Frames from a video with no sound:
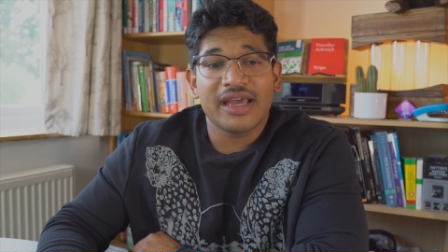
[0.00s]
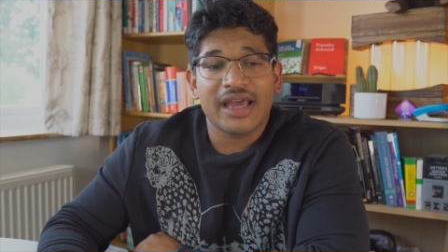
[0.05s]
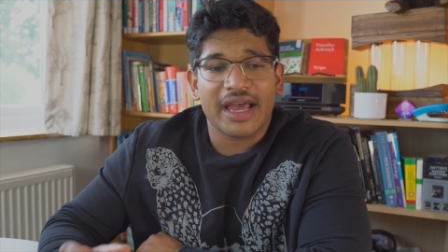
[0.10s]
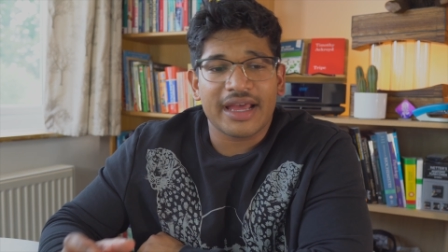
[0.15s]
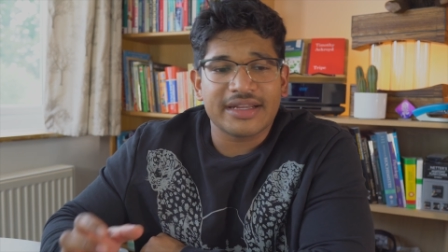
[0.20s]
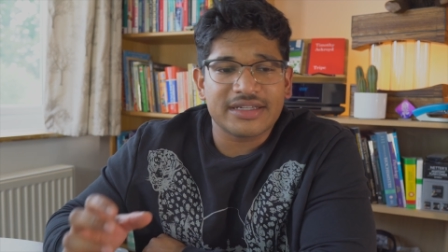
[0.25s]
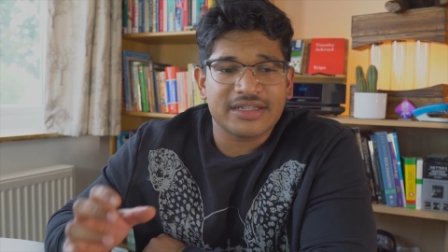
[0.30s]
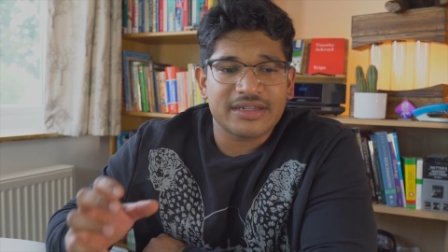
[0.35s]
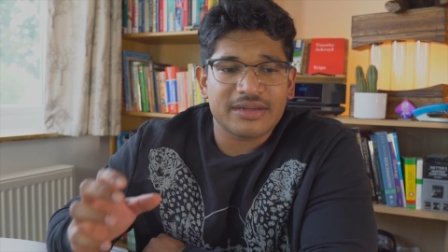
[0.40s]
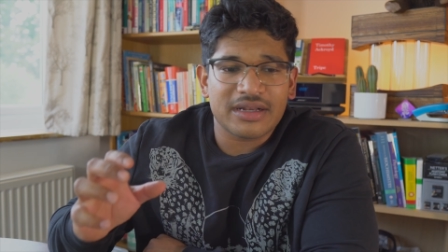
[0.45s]

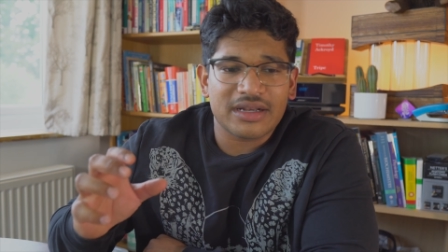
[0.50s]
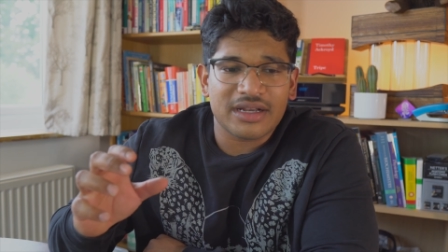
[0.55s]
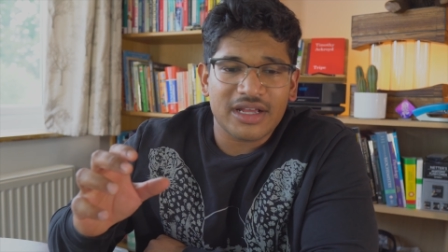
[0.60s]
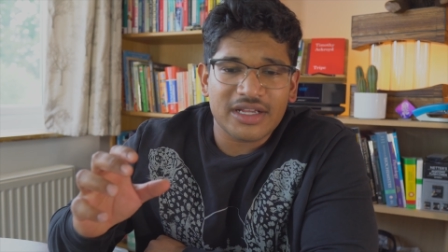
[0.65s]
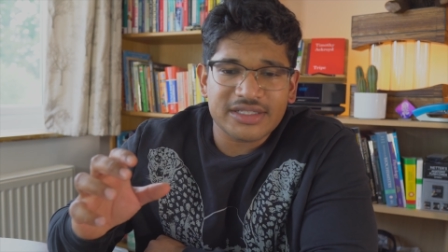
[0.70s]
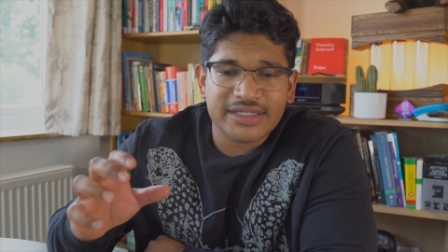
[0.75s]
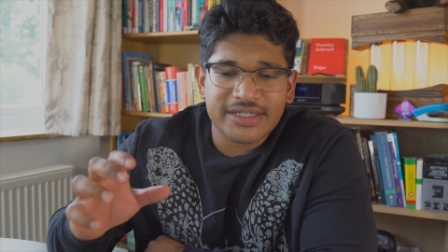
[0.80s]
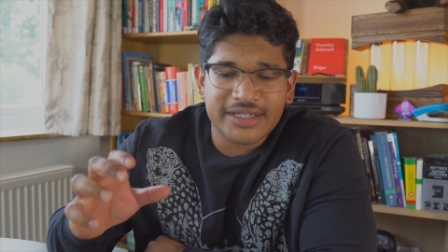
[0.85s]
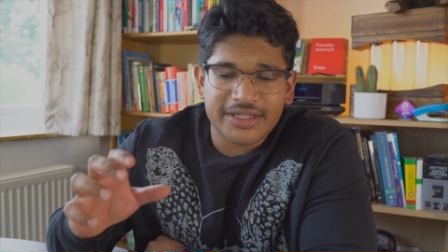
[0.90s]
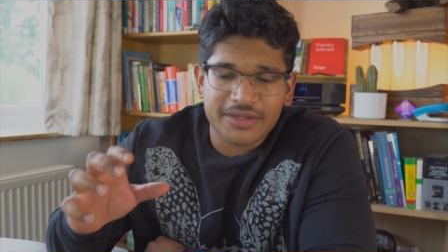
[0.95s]
and
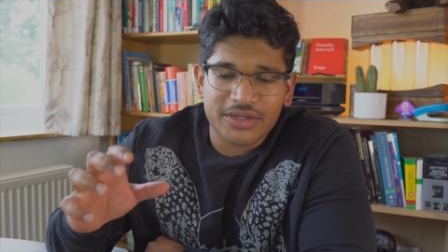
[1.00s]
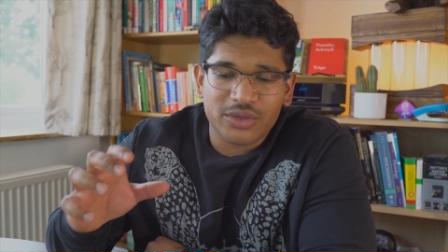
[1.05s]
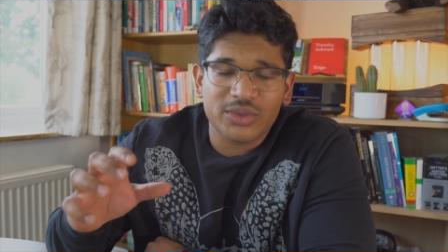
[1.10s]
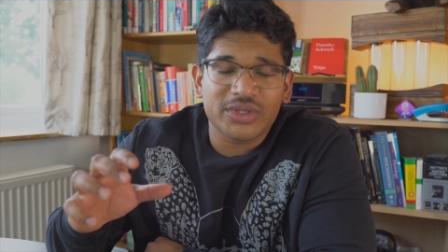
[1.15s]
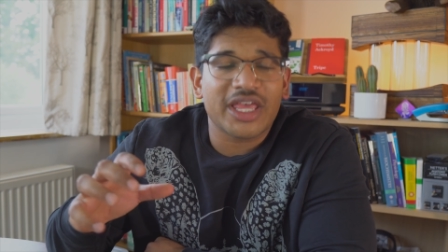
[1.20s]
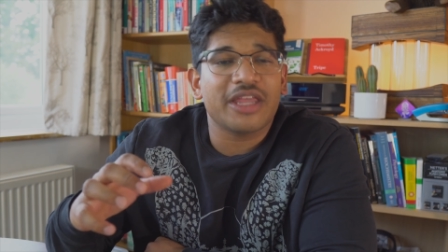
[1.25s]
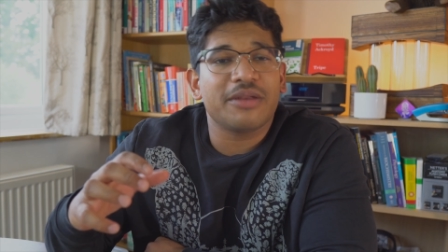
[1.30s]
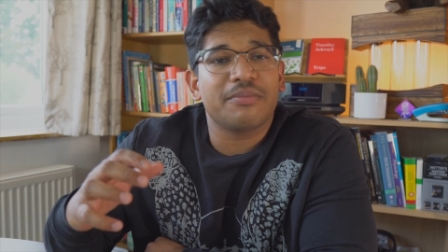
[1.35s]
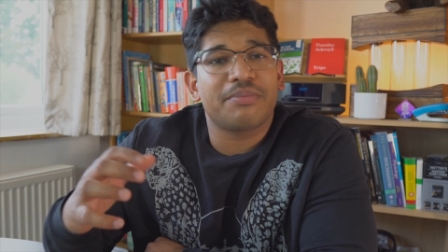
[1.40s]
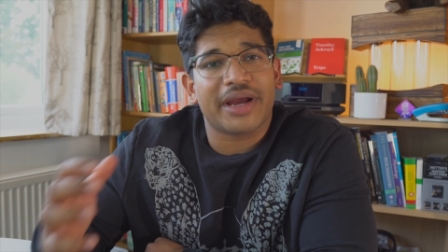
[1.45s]
lastly, you'll
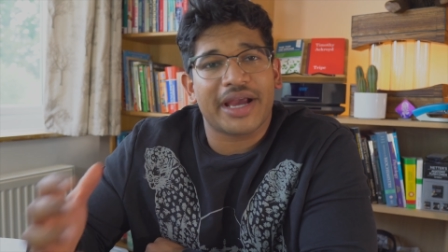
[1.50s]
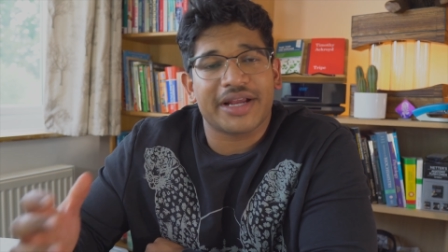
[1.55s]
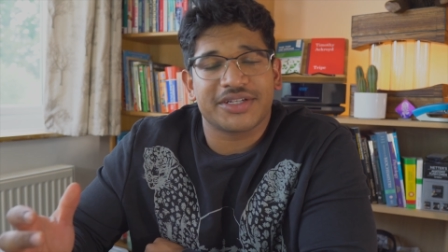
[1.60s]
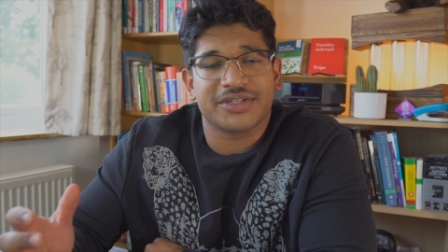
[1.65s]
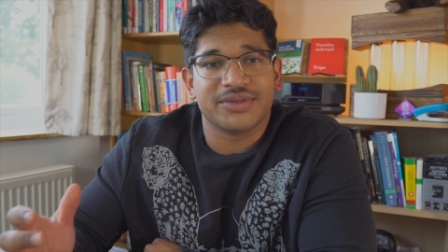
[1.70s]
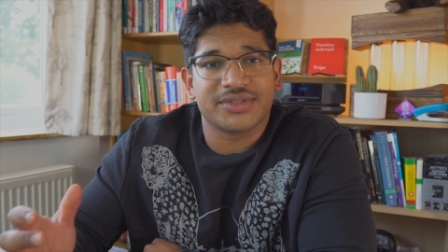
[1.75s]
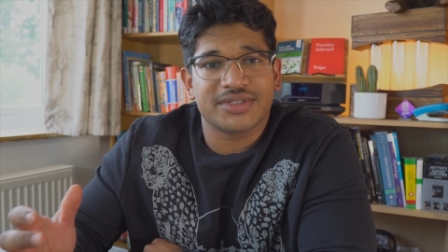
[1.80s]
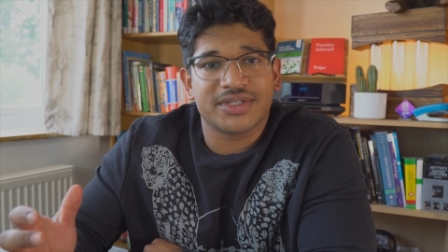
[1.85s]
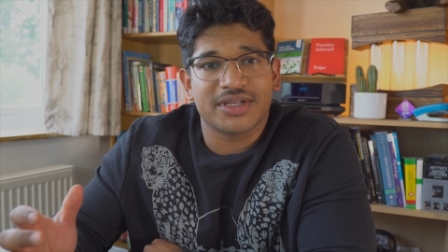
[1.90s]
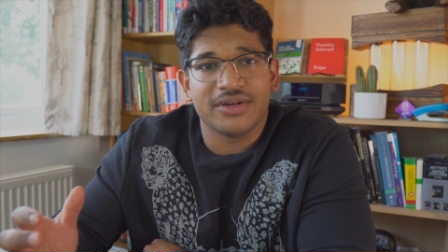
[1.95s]
gain
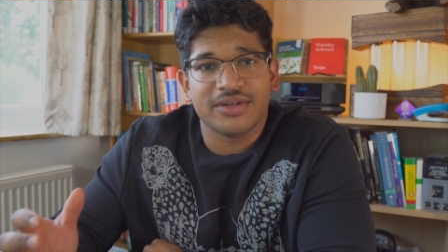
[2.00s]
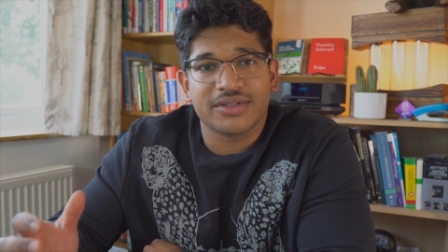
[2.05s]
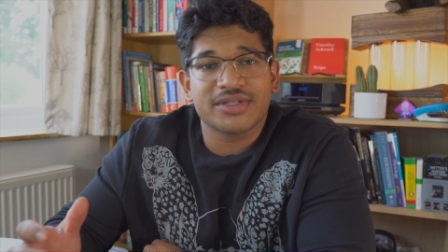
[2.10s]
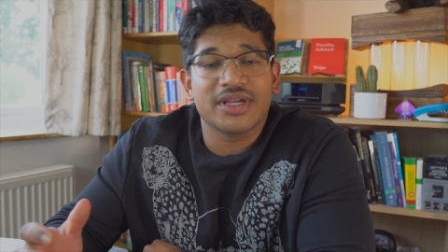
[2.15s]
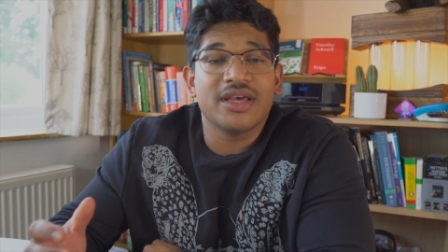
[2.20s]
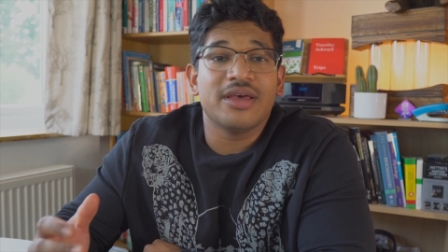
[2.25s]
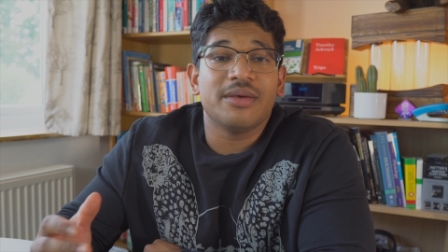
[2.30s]
practical skills,